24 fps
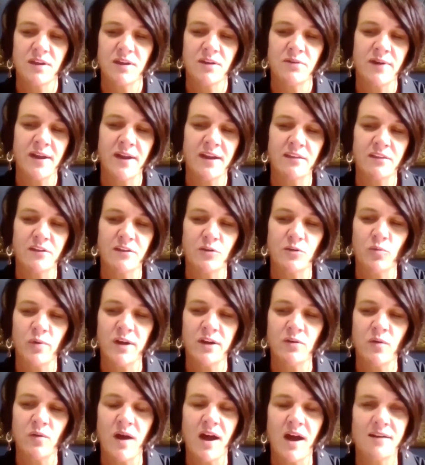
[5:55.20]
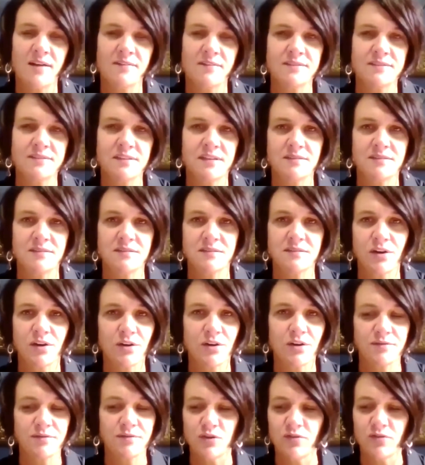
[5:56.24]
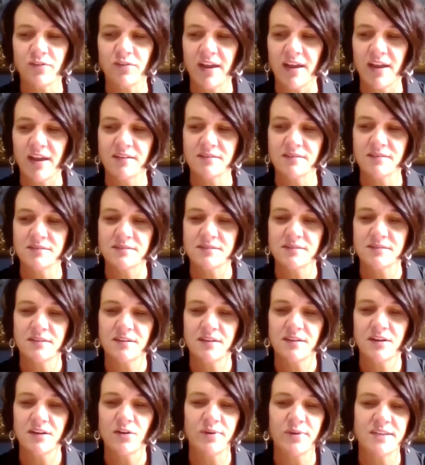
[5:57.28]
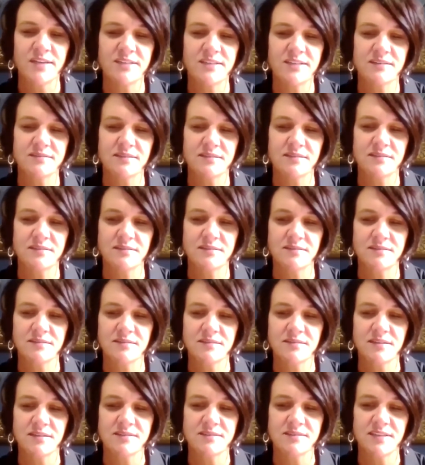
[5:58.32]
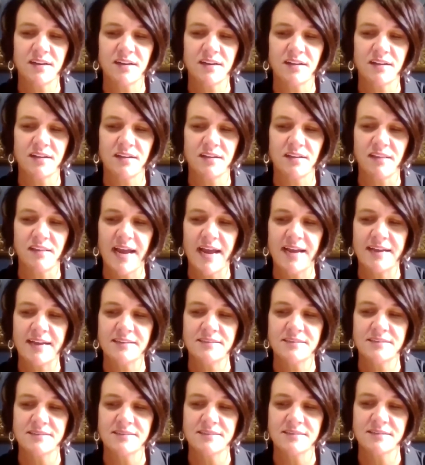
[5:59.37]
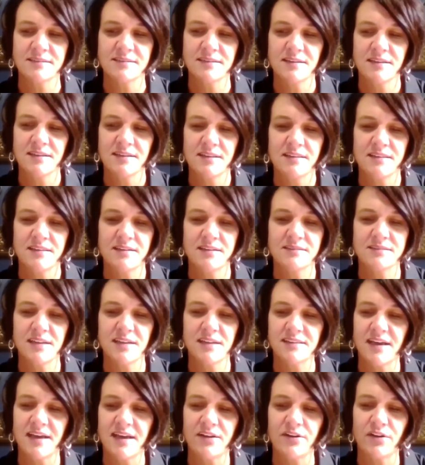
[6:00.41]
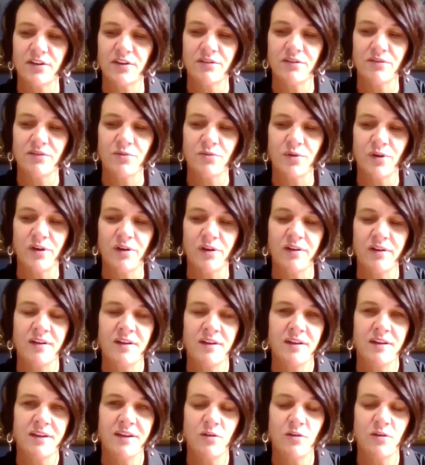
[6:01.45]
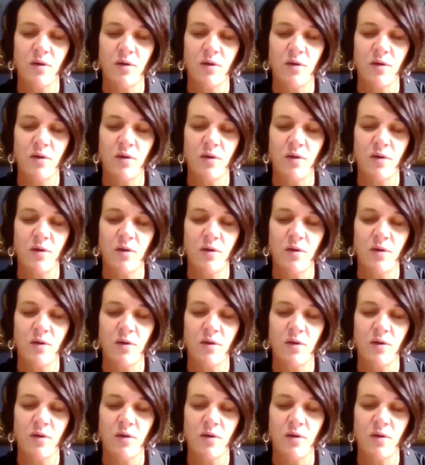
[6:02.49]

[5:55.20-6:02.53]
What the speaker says: irregular window offsets, curves, overhangs, you know, recesses, inset glass, things like that, or you